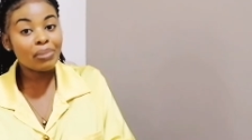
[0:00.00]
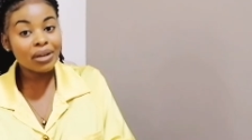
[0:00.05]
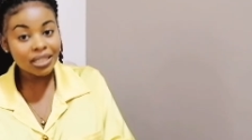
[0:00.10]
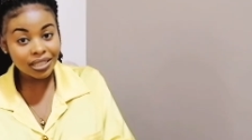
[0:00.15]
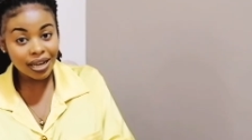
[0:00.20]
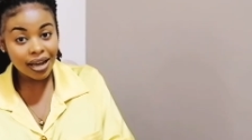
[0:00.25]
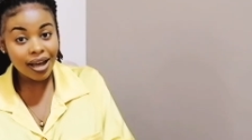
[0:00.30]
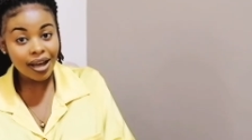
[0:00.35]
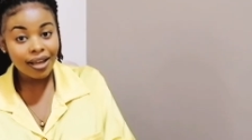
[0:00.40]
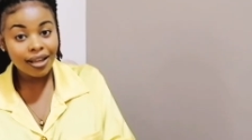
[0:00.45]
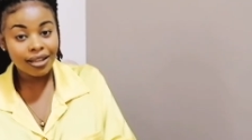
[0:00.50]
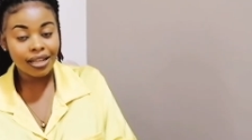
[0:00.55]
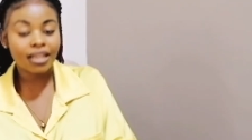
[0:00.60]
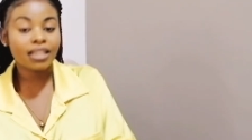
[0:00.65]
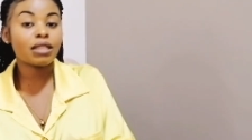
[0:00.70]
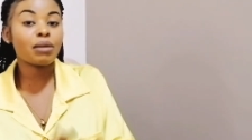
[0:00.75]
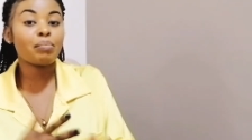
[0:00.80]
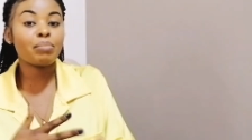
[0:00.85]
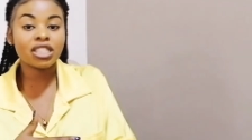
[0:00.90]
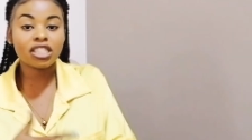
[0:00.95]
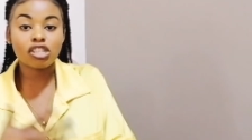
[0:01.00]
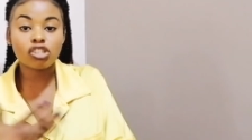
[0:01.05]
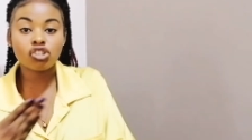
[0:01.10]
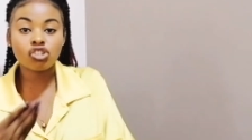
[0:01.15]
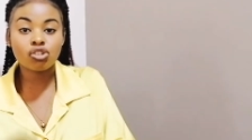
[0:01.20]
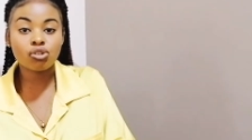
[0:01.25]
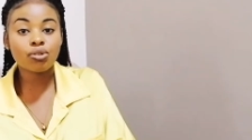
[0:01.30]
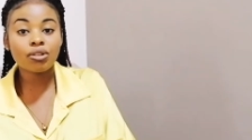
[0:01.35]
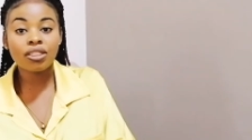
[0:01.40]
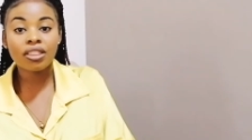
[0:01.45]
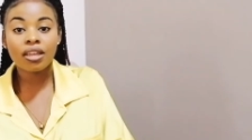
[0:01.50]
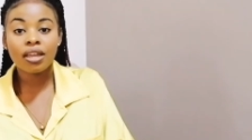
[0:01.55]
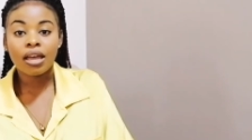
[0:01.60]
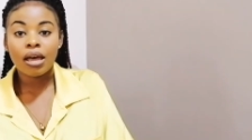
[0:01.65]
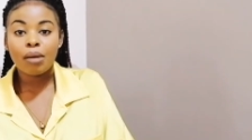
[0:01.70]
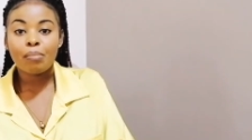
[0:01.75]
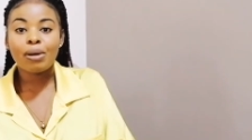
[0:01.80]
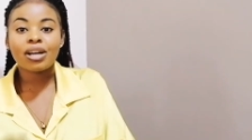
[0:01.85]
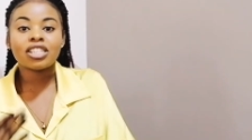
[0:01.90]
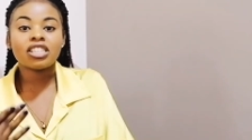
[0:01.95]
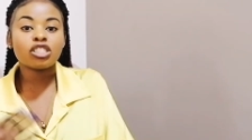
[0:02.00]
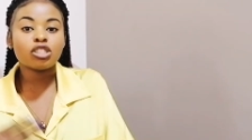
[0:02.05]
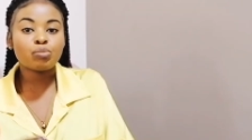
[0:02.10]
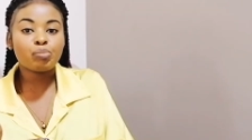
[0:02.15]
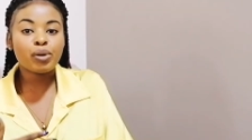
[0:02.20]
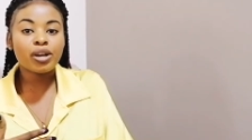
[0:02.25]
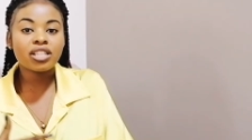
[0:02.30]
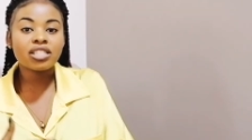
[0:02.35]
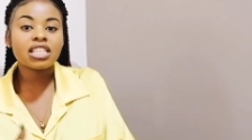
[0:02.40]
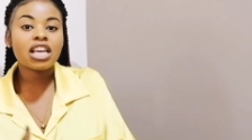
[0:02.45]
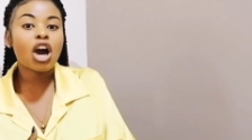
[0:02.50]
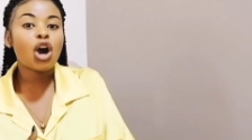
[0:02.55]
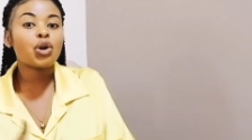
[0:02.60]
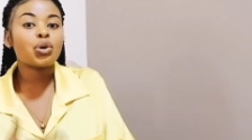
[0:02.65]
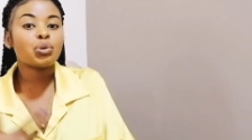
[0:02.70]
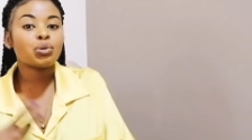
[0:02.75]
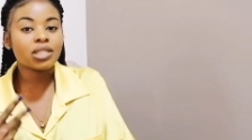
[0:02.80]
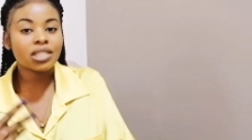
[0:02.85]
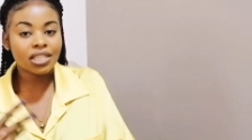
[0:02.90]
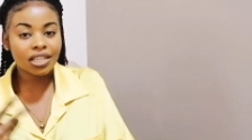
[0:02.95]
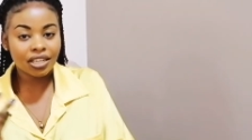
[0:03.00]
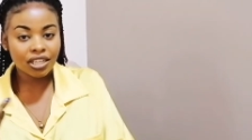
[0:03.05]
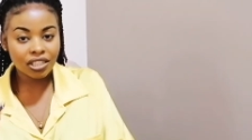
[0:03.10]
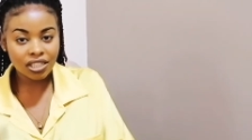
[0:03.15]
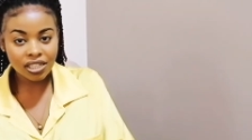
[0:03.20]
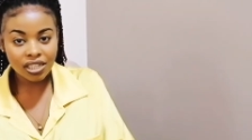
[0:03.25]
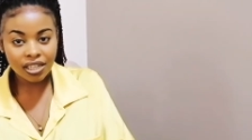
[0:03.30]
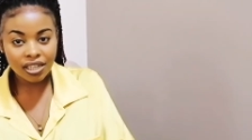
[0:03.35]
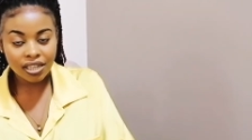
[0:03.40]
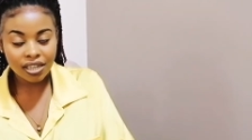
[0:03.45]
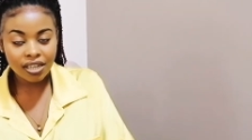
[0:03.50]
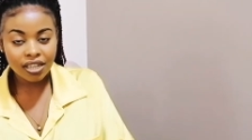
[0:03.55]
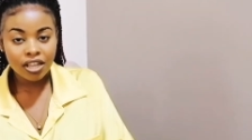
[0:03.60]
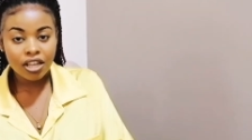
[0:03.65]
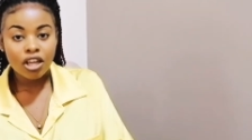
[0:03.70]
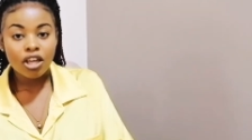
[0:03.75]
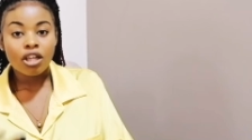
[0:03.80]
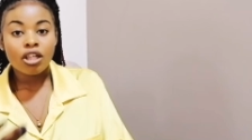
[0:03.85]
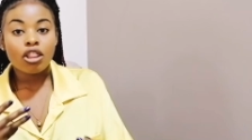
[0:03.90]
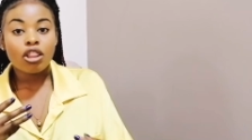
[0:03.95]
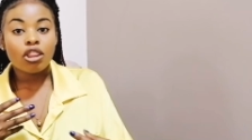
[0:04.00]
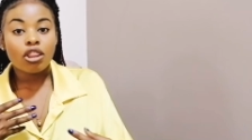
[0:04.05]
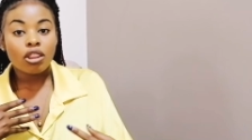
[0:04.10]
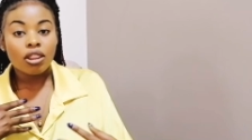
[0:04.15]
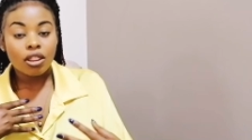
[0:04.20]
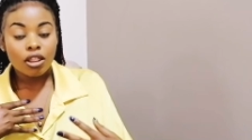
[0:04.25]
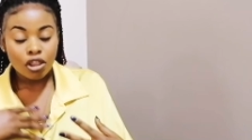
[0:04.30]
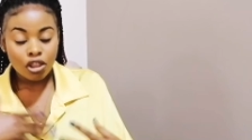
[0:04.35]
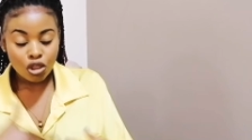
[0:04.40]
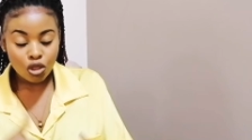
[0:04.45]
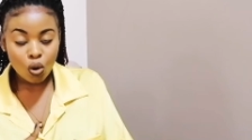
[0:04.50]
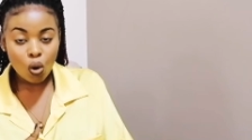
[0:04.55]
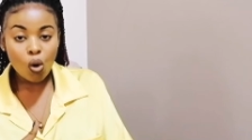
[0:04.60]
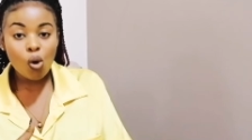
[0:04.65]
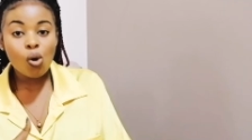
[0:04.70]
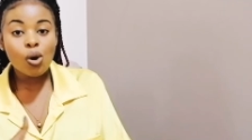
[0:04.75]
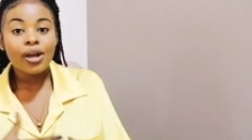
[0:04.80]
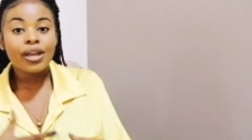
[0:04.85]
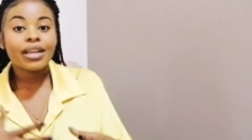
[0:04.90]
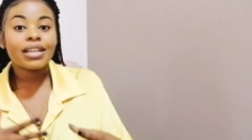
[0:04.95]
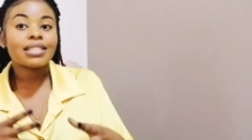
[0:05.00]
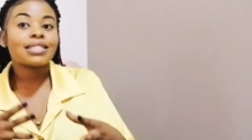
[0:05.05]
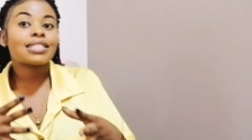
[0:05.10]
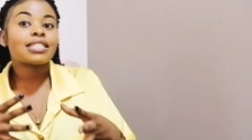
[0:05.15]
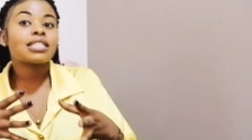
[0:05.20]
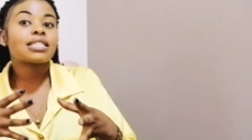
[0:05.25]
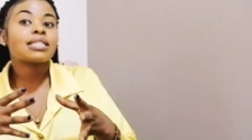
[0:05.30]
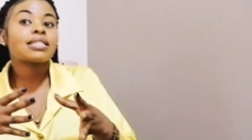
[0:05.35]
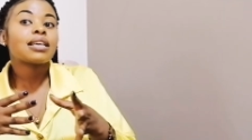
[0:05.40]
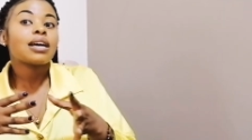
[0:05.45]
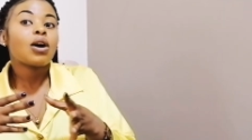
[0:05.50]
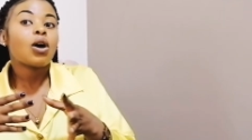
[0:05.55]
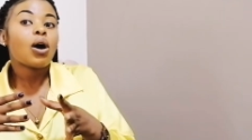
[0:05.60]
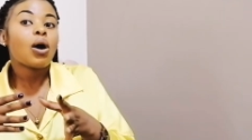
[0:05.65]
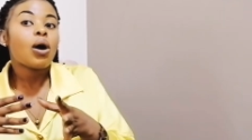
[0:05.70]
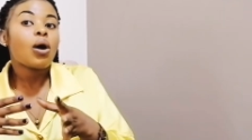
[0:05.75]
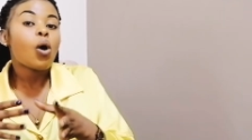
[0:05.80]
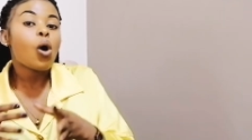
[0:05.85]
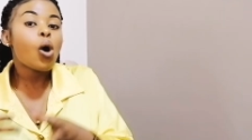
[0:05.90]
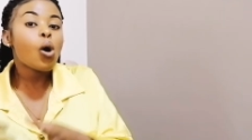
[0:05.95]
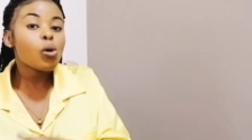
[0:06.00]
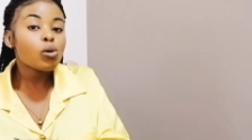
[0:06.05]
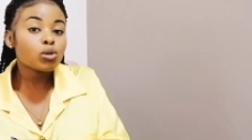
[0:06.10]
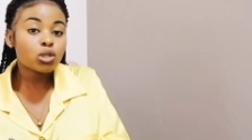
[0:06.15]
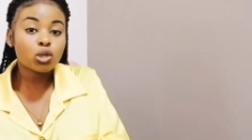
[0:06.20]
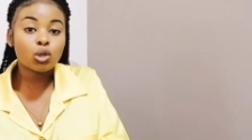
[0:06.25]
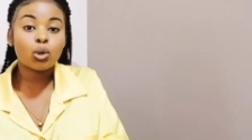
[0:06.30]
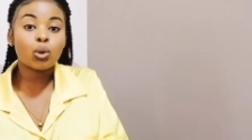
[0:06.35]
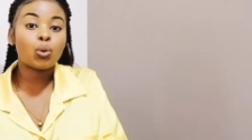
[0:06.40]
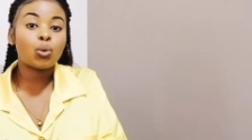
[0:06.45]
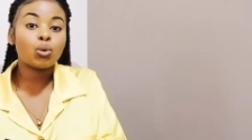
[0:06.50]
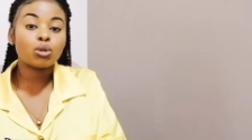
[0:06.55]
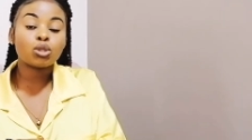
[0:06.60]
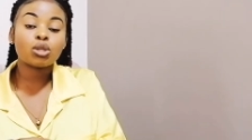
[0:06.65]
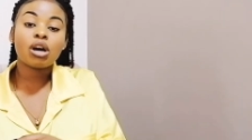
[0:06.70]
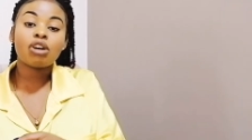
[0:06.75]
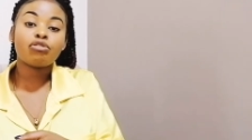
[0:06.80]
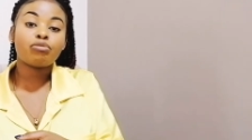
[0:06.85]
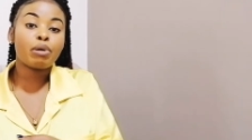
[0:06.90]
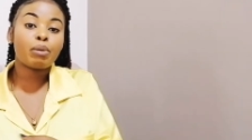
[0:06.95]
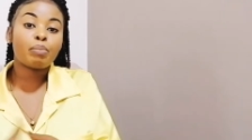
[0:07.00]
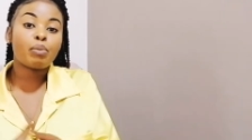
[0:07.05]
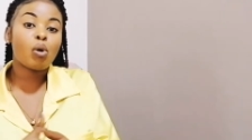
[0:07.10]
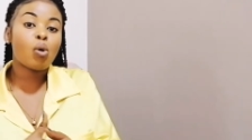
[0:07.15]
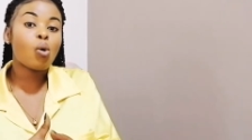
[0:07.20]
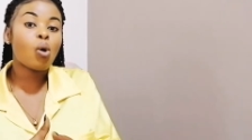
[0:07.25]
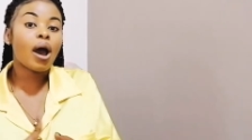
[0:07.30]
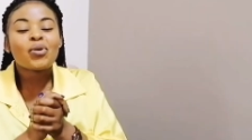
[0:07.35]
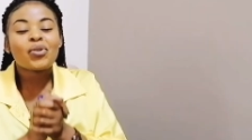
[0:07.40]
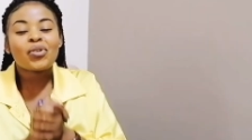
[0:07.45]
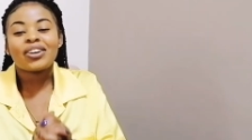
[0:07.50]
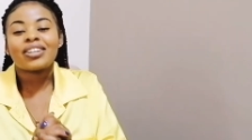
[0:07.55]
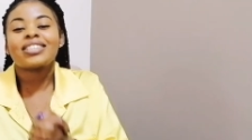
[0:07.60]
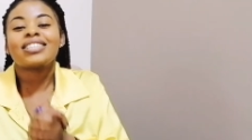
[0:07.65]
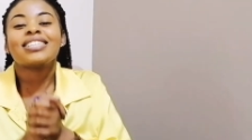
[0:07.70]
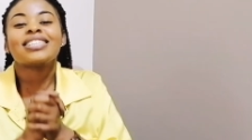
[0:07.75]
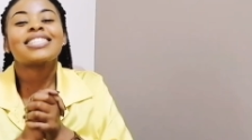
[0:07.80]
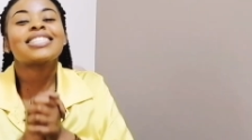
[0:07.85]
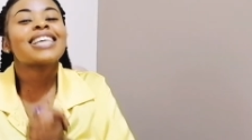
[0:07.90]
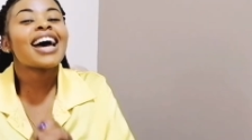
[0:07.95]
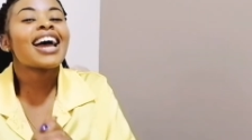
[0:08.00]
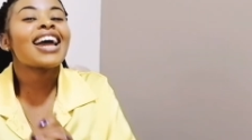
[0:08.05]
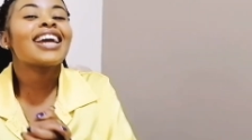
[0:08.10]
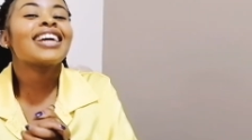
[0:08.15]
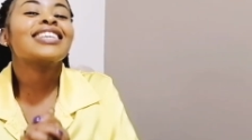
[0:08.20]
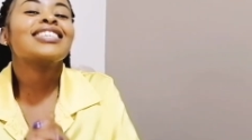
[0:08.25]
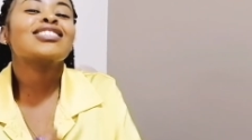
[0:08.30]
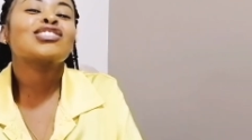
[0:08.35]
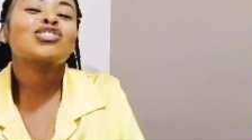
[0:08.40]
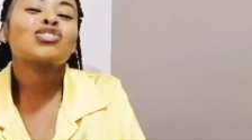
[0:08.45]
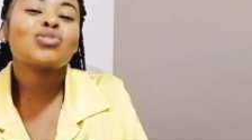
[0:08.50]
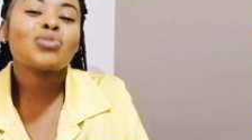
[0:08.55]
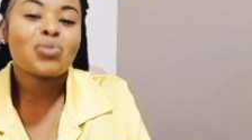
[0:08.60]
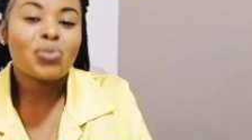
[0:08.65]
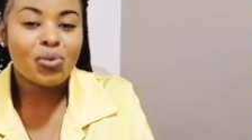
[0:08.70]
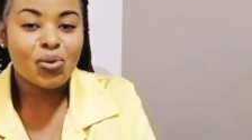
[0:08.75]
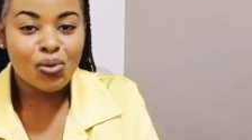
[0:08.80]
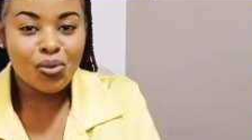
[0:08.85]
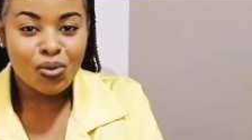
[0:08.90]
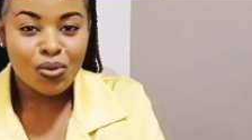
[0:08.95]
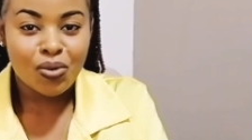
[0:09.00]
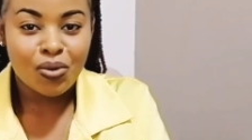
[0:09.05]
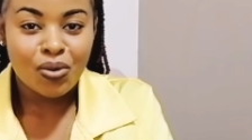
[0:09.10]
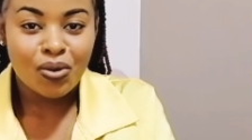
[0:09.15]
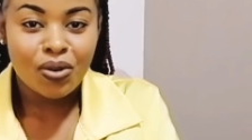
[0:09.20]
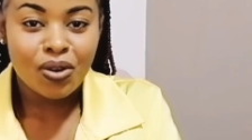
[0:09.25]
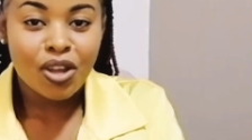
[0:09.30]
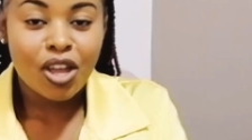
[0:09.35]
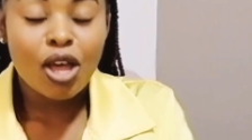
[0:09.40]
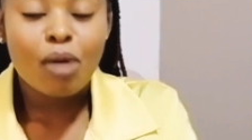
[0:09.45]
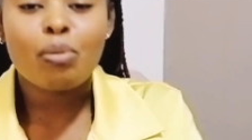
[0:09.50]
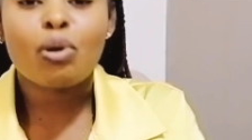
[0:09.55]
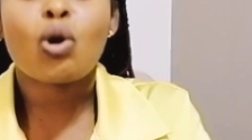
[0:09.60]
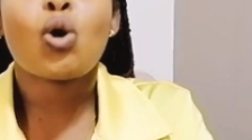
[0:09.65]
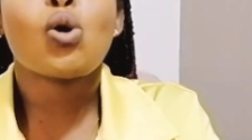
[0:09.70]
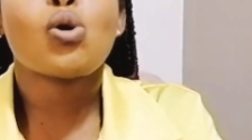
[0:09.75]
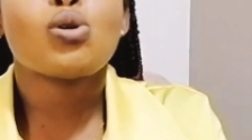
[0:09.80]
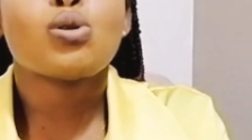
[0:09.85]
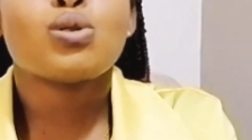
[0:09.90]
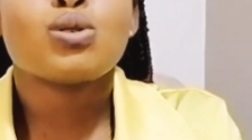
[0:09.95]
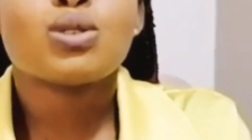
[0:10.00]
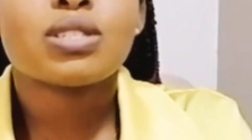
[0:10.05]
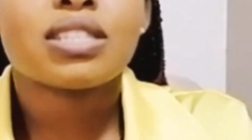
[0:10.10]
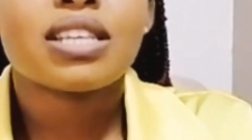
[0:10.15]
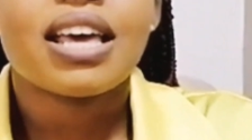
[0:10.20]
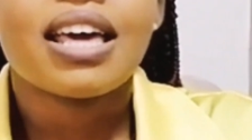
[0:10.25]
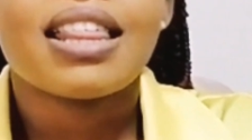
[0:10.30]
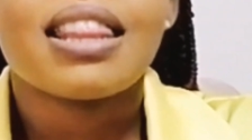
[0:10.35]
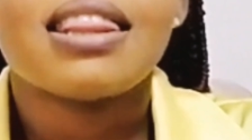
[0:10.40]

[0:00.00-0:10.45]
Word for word: bitter, like the bitter truth, but it depends how you take it in. Though it's also good to have people who criticize you because